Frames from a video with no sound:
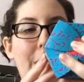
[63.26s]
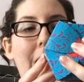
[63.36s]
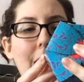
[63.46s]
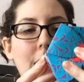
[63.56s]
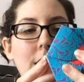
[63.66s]

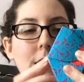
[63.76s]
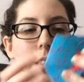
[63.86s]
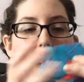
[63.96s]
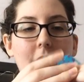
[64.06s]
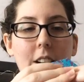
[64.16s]
box.
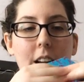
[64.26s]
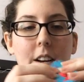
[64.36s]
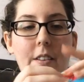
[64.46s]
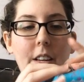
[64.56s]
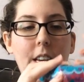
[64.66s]
I don't know
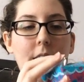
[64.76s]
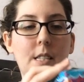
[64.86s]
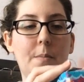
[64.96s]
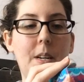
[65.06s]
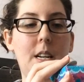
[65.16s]
how to really
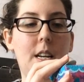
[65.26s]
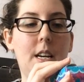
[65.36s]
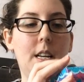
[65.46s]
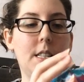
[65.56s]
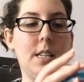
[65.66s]
explain
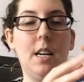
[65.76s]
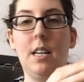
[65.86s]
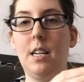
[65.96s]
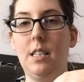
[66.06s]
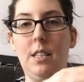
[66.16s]
it. It's got
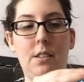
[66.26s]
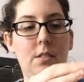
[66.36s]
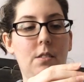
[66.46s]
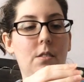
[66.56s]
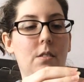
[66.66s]
like a
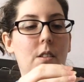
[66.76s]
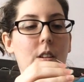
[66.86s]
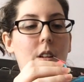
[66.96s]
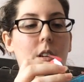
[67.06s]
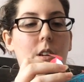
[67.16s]
little
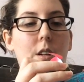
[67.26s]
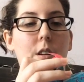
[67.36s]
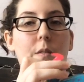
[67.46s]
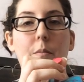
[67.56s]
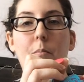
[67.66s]

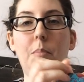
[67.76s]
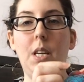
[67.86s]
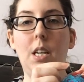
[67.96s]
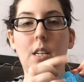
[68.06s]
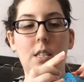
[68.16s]

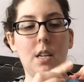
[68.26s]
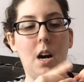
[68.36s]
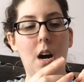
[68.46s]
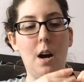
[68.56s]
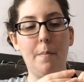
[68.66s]
pink
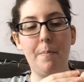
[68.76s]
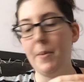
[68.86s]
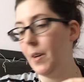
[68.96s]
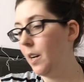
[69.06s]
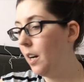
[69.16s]
top.
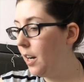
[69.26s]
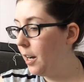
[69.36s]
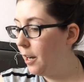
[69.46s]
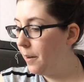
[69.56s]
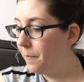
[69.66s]

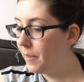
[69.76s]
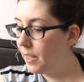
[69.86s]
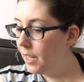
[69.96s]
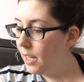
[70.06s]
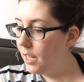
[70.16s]
Um,
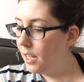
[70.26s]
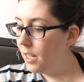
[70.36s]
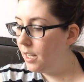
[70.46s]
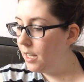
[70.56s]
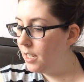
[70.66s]

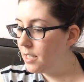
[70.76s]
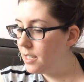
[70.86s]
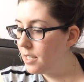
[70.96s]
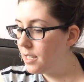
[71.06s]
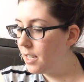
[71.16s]
and this
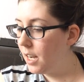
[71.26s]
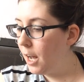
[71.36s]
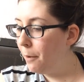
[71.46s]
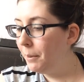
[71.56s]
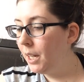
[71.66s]
is the
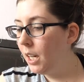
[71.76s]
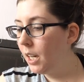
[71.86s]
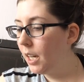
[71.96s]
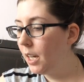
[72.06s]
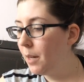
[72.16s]
Cupcake
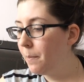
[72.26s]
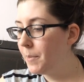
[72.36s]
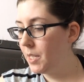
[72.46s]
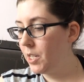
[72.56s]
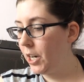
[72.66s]

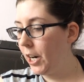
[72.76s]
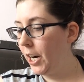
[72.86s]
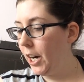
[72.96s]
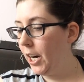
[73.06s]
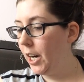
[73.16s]

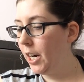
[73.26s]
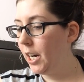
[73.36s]
Hipster